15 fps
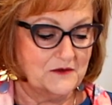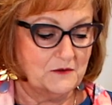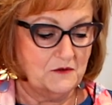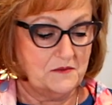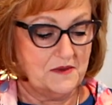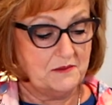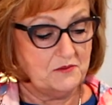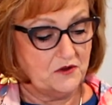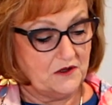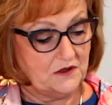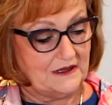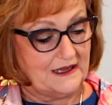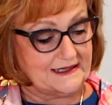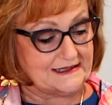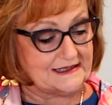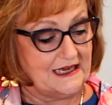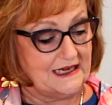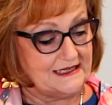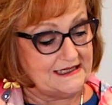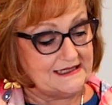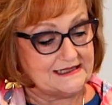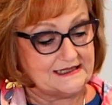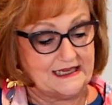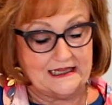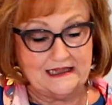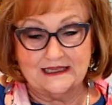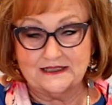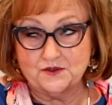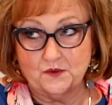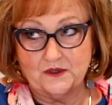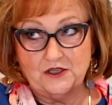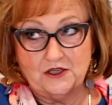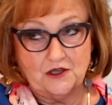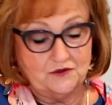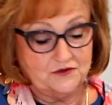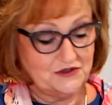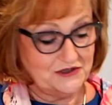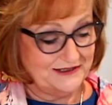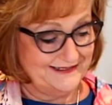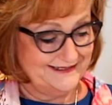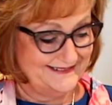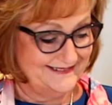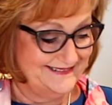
Remember, they're like tiny stained glass windows.